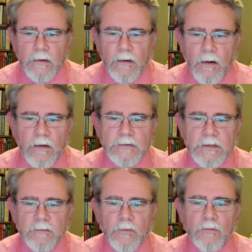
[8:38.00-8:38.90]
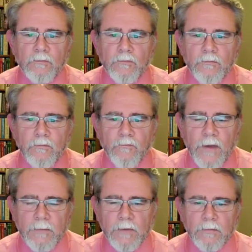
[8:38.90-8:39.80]
All ten Boom
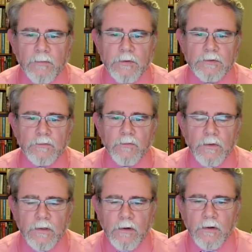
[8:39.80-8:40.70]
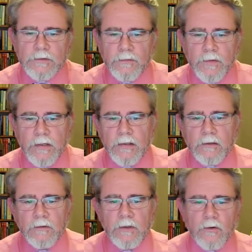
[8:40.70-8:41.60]
family members were incarcerated,
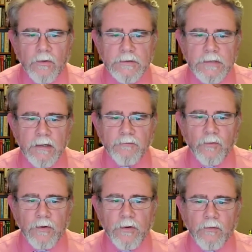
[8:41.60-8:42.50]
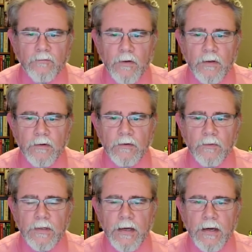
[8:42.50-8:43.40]
including Corrie's 84-year-old father, who
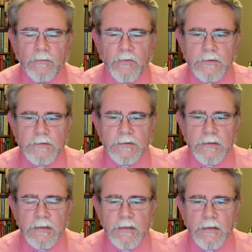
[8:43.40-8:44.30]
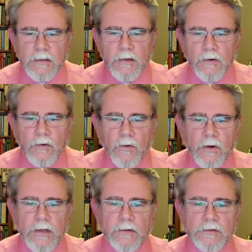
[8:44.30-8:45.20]
would die in prison.
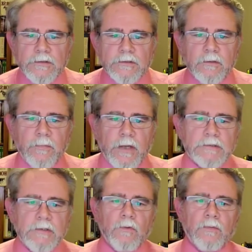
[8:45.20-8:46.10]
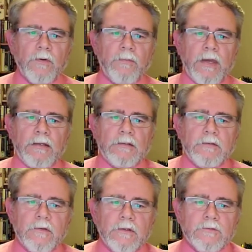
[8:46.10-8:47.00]
Corrie and her sister Betsy were remanded to
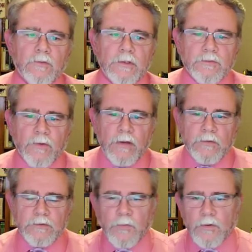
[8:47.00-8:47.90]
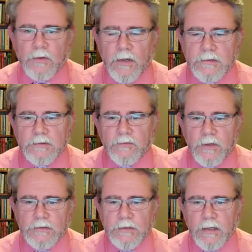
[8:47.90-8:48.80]
the notorious Ravensbrück
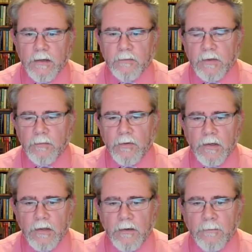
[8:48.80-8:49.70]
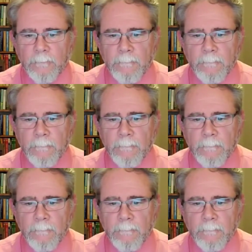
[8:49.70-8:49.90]
concentration camp near Berlin.